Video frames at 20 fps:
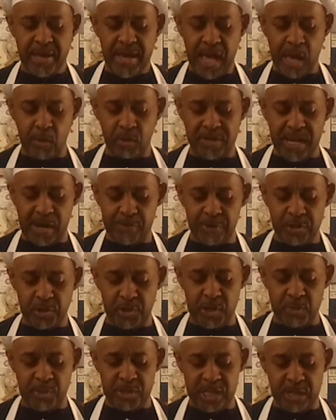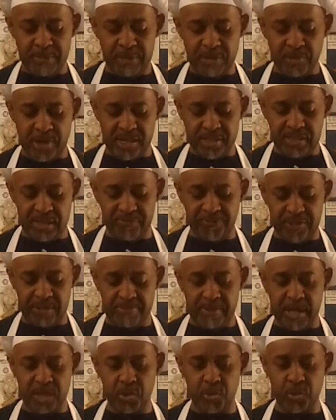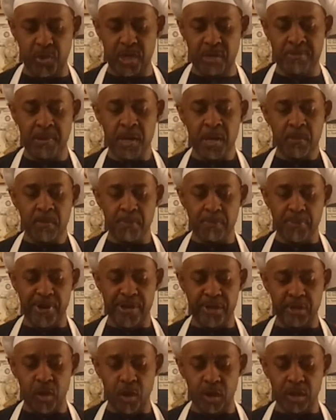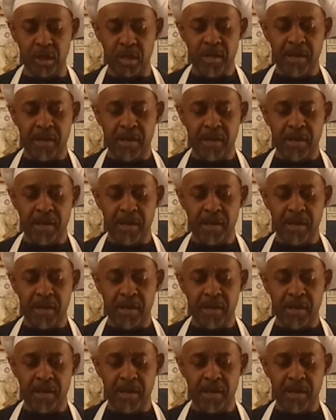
I will not retreat when the enemy tries to defeat my dream. Bring it on.